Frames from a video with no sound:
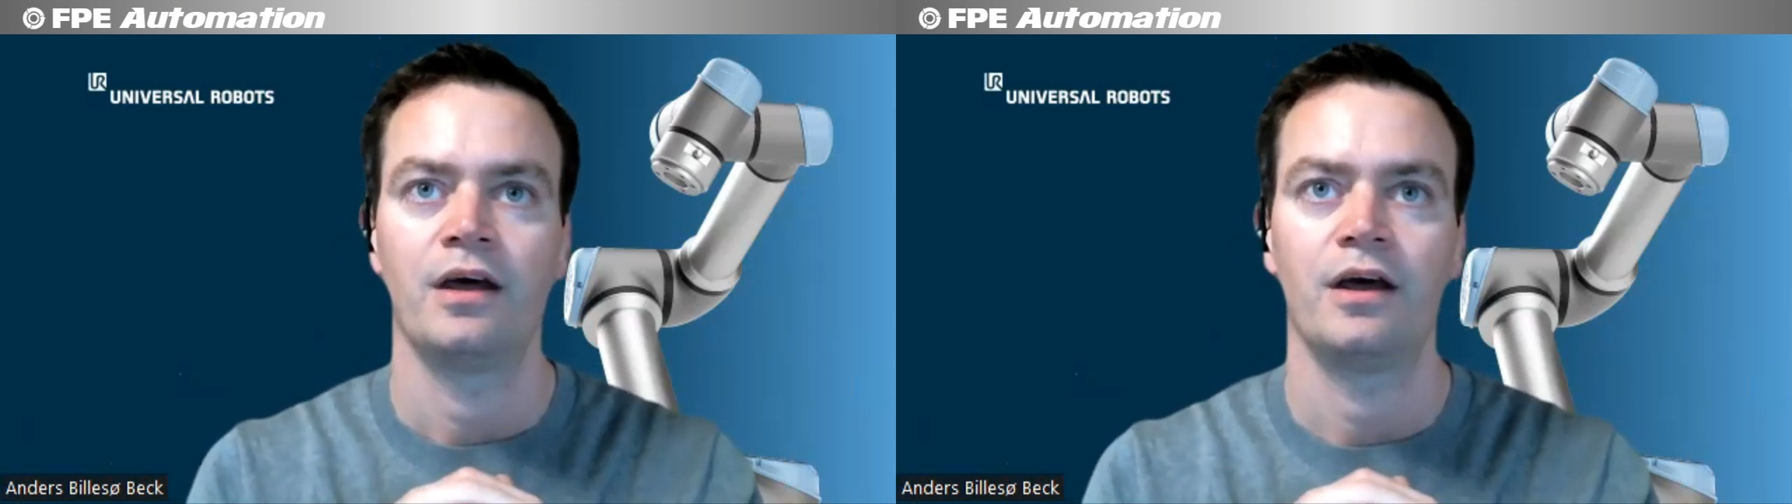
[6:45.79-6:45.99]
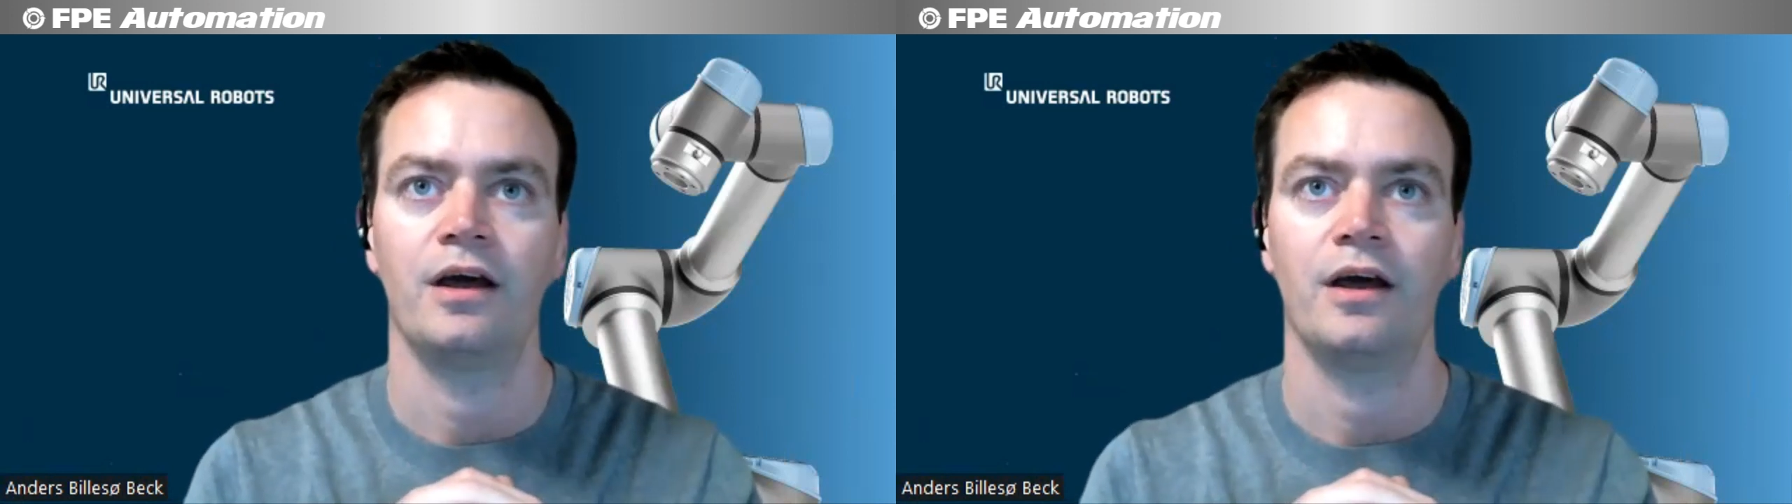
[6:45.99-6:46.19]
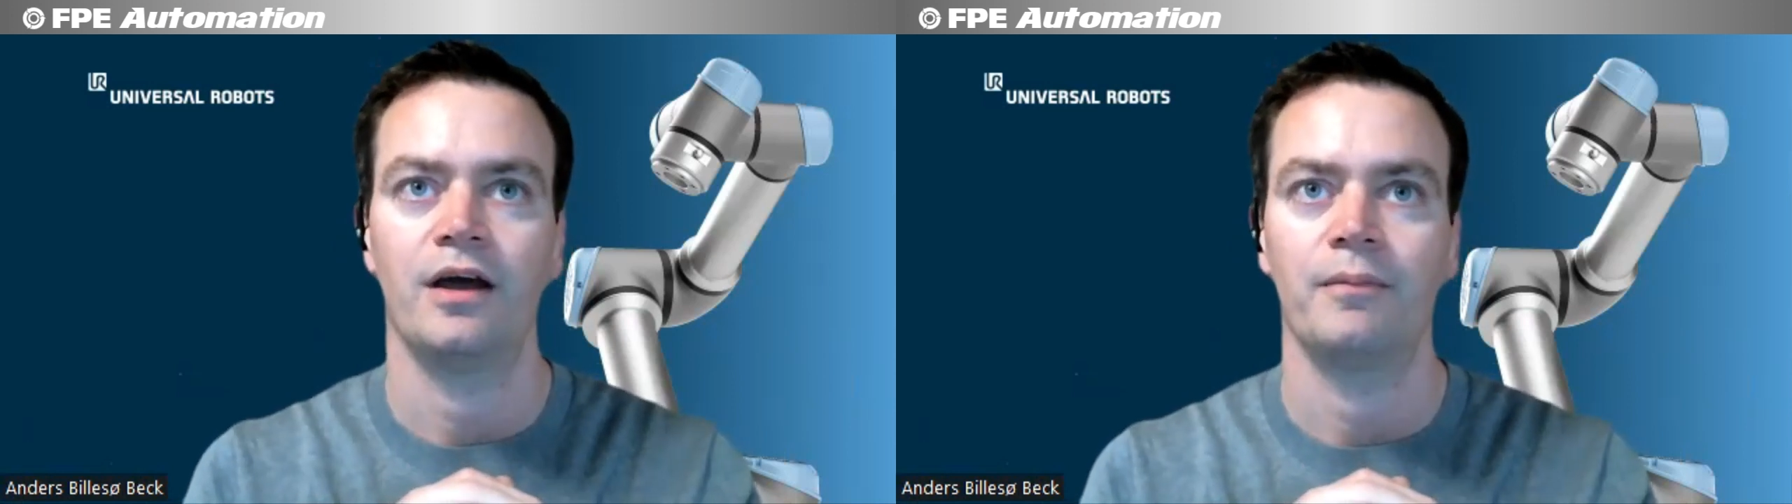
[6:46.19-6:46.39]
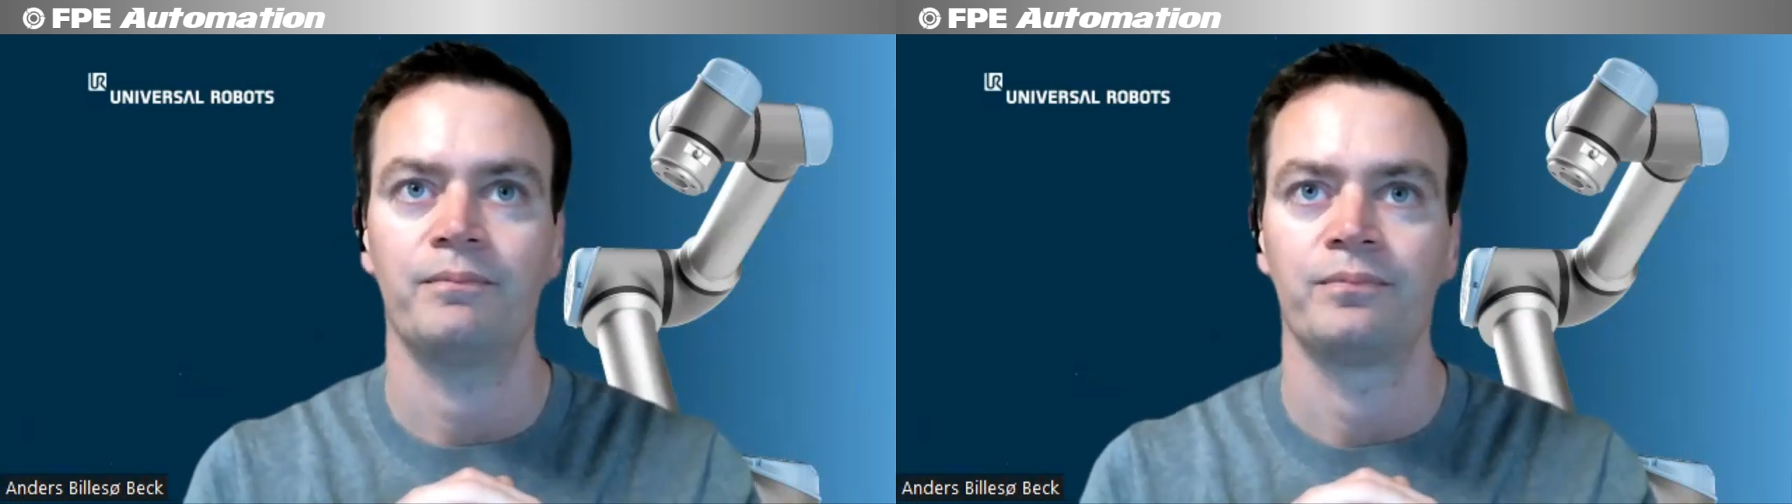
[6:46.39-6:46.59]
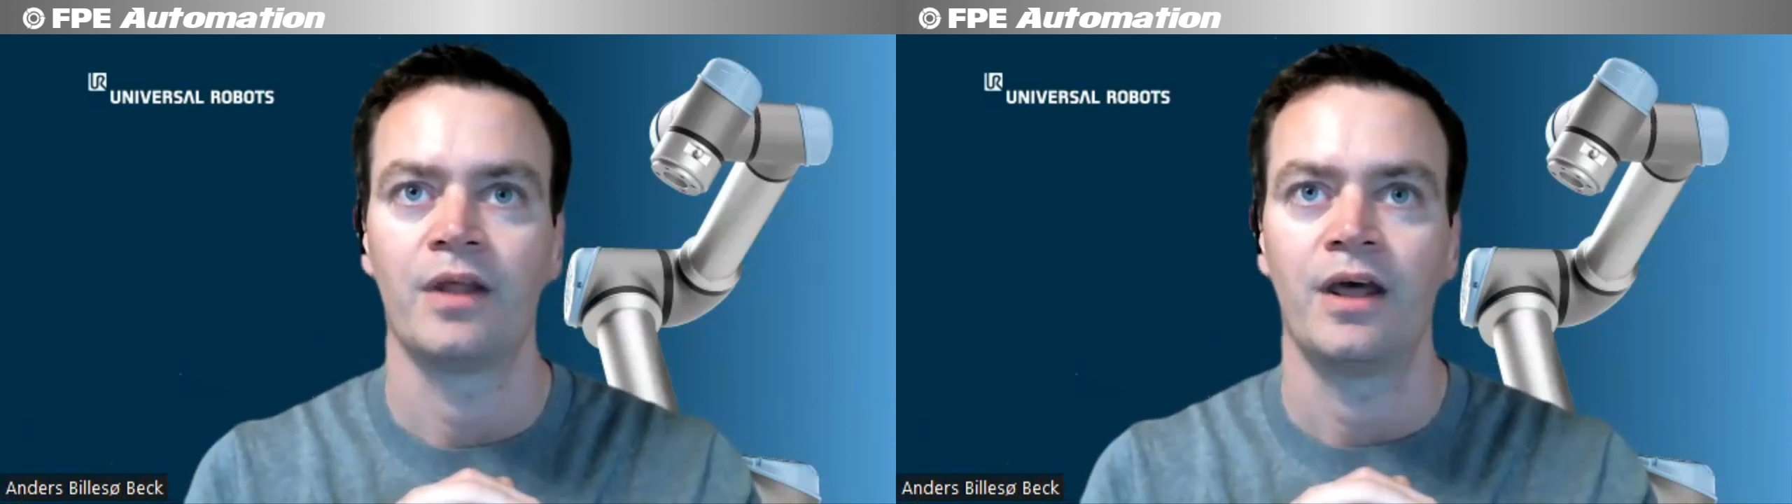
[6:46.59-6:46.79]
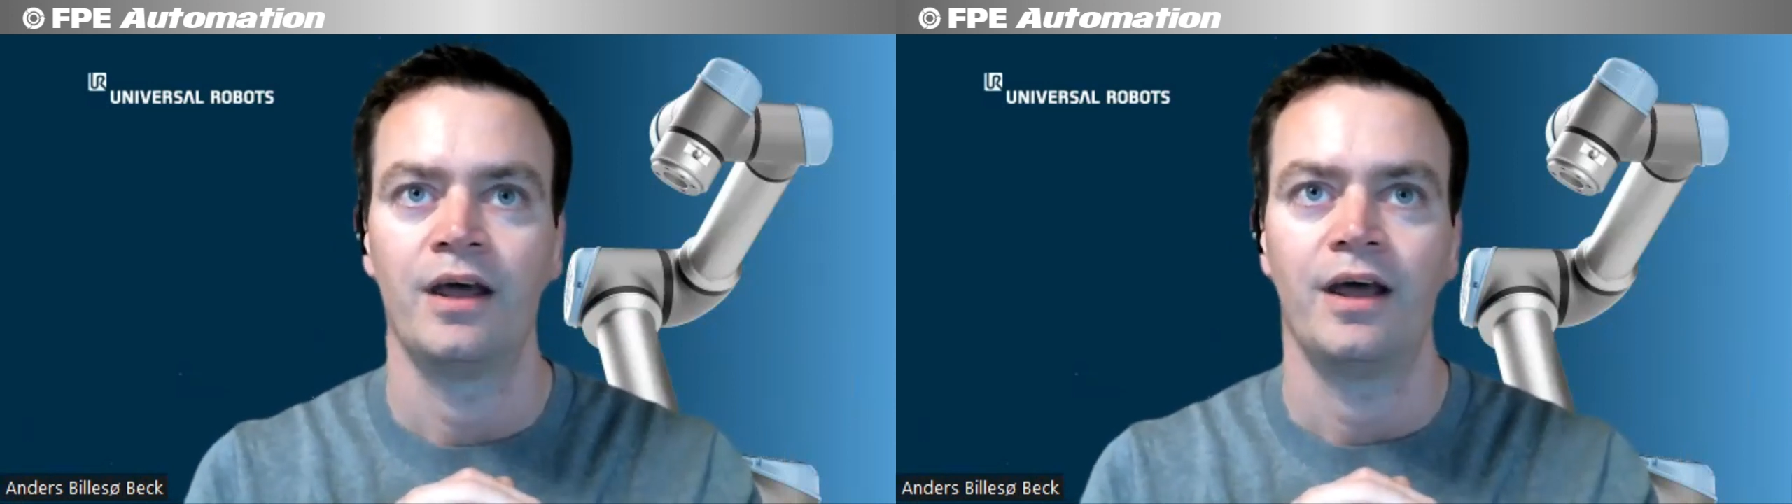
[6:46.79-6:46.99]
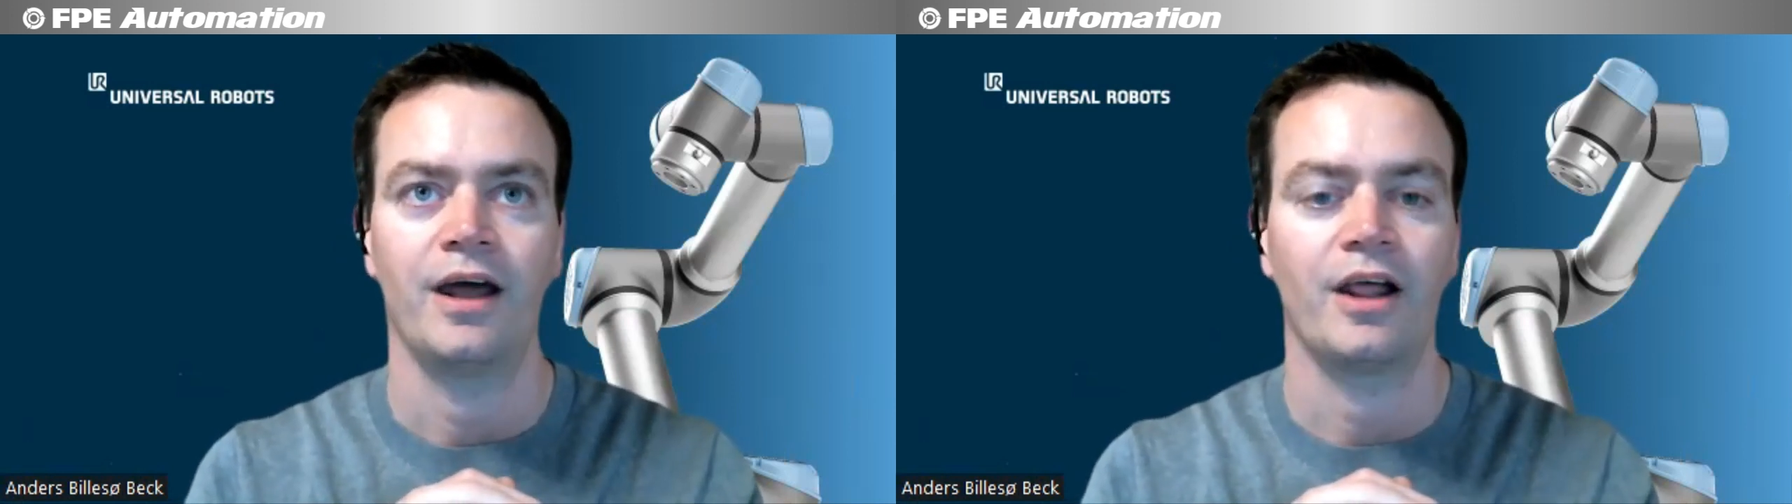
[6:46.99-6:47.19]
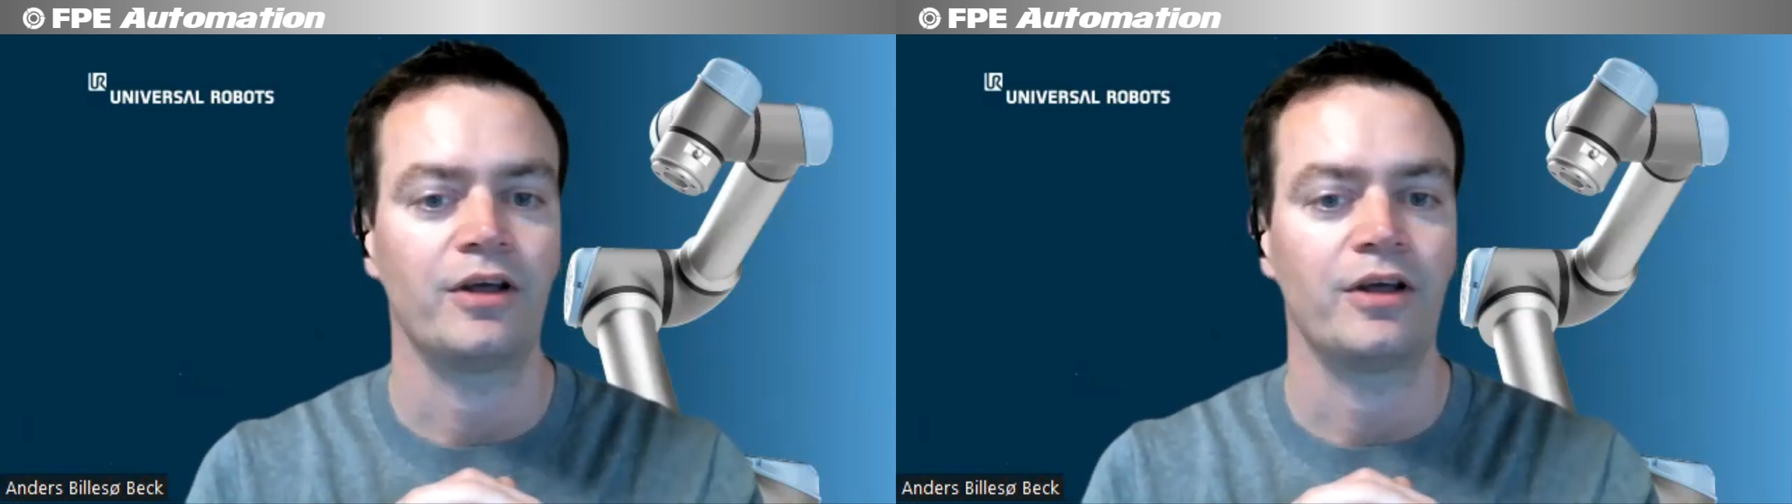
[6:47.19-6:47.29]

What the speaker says: And I